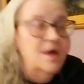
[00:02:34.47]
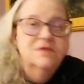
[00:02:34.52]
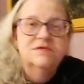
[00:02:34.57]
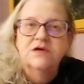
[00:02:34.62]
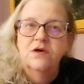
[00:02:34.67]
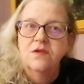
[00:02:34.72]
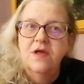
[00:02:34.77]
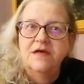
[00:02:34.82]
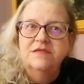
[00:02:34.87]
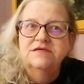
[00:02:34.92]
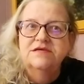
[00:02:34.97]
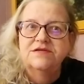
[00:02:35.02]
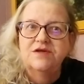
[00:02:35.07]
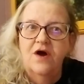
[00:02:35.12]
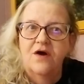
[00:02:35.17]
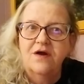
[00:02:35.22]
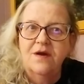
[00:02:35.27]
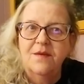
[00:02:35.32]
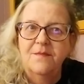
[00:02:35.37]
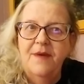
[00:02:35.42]
So let's
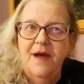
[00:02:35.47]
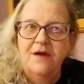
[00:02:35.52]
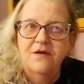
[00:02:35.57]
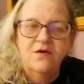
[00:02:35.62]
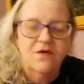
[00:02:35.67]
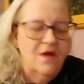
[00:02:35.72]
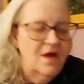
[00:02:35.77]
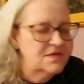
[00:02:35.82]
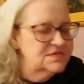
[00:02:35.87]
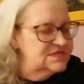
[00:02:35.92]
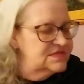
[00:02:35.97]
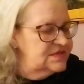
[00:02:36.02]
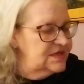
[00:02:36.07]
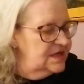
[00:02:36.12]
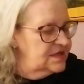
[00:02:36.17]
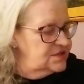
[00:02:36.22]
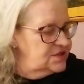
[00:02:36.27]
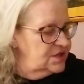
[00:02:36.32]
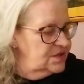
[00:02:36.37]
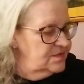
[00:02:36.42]
talk about cross
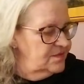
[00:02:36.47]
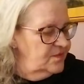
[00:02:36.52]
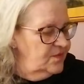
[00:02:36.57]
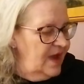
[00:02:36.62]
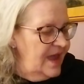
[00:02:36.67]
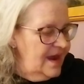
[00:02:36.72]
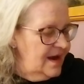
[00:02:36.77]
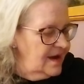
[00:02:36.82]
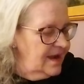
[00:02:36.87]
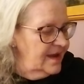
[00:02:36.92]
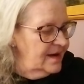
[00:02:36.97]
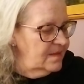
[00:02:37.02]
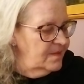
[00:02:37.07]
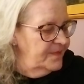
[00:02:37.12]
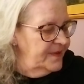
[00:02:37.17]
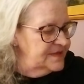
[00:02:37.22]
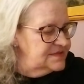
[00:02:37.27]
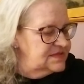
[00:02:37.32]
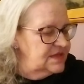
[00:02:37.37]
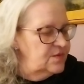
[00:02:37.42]
stitch. We had a little
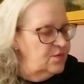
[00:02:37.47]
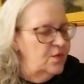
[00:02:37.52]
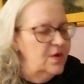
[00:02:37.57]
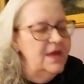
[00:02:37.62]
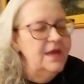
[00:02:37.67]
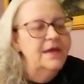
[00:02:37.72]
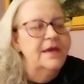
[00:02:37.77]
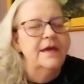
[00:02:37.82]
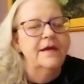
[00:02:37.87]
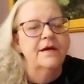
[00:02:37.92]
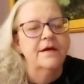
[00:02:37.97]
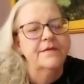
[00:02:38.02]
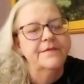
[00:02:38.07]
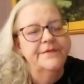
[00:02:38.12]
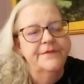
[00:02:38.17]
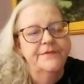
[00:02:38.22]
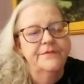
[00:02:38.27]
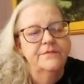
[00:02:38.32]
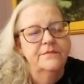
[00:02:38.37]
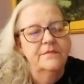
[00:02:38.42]
busy week
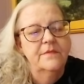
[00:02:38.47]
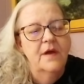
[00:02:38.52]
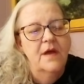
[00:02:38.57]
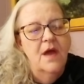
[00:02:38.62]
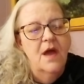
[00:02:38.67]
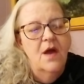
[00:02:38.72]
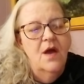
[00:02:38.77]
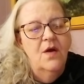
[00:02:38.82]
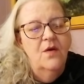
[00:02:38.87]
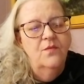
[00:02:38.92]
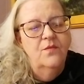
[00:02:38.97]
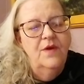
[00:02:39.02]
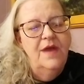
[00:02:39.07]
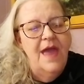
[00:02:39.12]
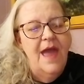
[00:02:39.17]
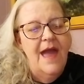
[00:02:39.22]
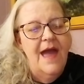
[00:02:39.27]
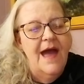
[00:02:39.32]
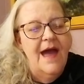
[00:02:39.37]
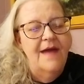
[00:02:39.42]
here.
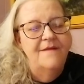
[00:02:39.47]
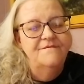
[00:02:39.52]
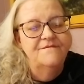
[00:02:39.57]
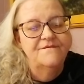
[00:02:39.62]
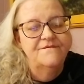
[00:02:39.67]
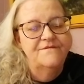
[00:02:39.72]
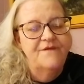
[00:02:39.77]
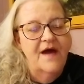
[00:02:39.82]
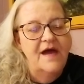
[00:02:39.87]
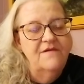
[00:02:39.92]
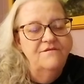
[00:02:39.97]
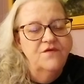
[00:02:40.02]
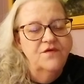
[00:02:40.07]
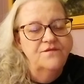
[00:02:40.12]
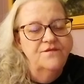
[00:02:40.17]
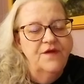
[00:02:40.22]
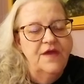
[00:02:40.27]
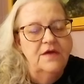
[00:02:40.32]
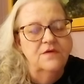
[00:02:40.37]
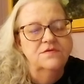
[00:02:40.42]
We had 5
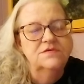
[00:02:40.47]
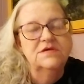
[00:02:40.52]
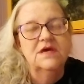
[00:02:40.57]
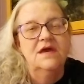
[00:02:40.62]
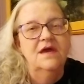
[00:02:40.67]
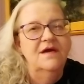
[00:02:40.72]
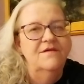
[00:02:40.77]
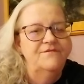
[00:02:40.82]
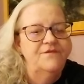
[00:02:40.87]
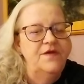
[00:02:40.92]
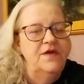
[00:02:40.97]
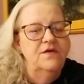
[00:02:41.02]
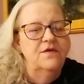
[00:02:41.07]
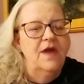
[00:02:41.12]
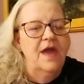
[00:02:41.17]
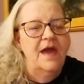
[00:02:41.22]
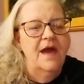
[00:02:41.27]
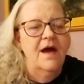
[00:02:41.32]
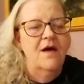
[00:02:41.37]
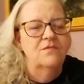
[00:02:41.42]
reviews, if you
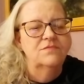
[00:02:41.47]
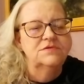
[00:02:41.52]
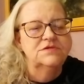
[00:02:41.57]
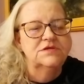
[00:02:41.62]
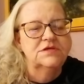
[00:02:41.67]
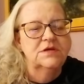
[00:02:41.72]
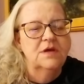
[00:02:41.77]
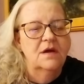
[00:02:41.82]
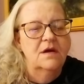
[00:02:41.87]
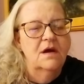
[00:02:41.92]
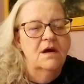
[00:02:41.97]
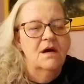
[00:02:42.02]
count,